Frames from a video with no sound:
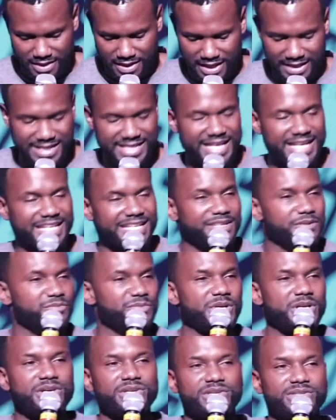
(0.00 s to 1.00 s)
Again, a
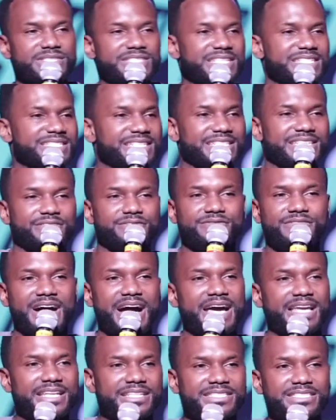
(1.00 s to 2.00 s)
miracle is just a
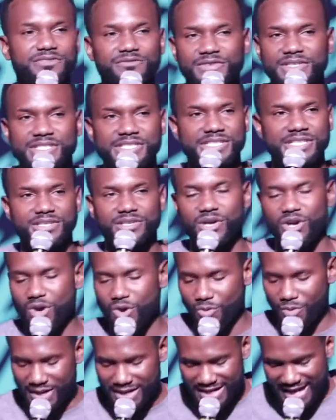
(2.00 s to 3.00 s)
divine intervention
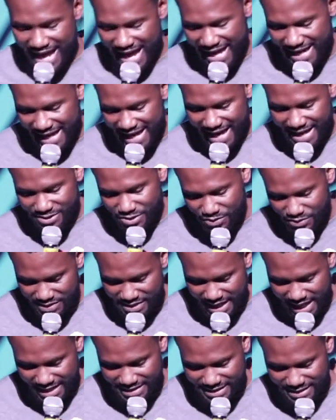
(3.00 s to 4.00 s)
where God
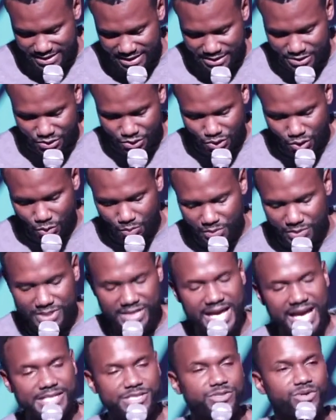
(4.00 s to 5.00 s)
exercises his
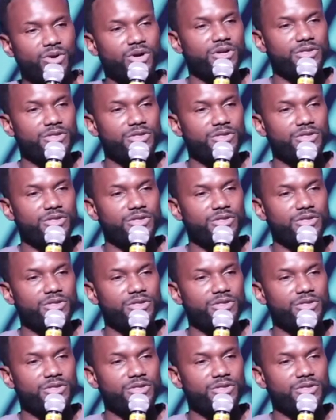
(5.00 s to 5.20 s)
supernatural